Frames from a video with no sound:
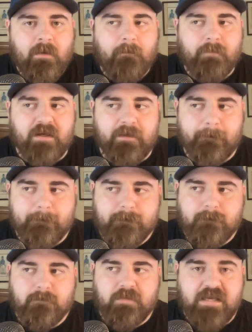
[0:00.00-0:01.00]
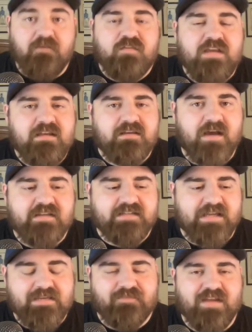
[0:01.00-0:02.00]
But if he does,
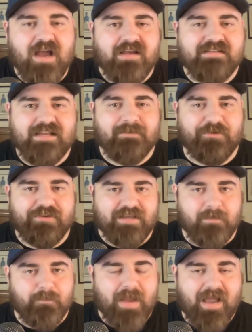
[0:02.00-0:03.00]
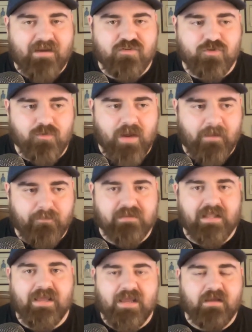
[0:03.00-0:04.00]
if he is able to get back to a
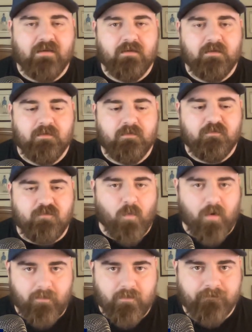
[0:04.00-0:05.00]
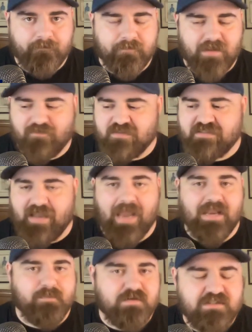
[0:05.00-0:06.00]
playing form, if it's
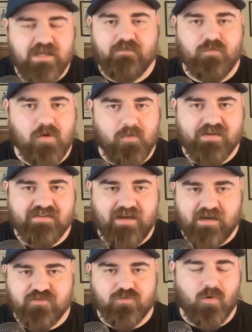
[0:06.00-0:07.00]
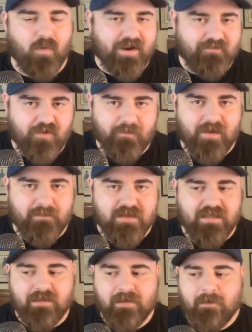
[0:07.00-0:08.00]
90% of who he was in high school, whatever it may
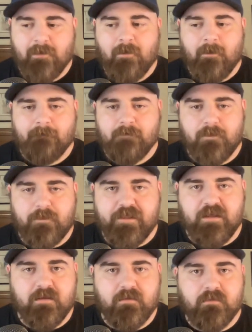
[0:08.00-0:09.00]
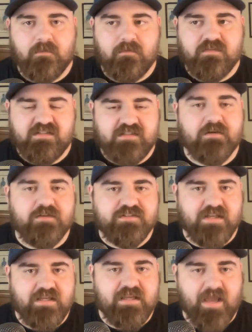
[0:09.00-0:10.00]
be, the skills
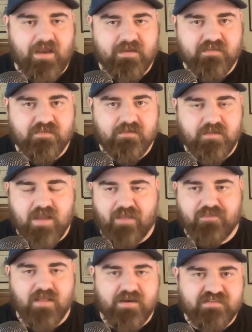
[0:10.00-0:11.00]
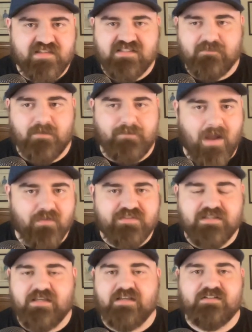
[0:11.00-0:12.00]
that he has the athleticism, the
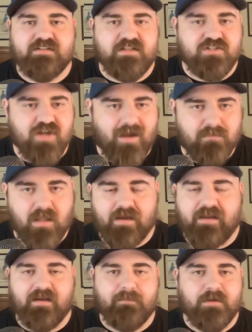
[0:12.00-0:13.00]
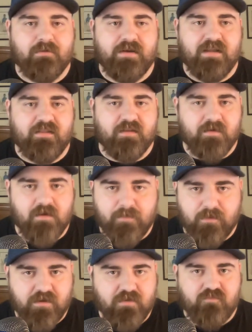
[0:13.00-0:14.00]
bounciness, the shot blocking ability, the
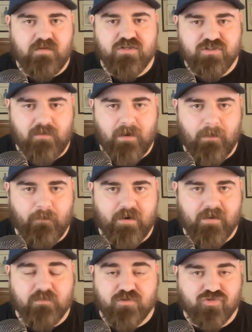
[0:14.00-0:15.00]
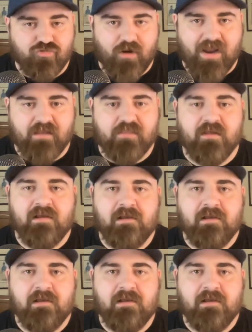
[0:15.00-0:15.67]
ability to finish around the rim, the strength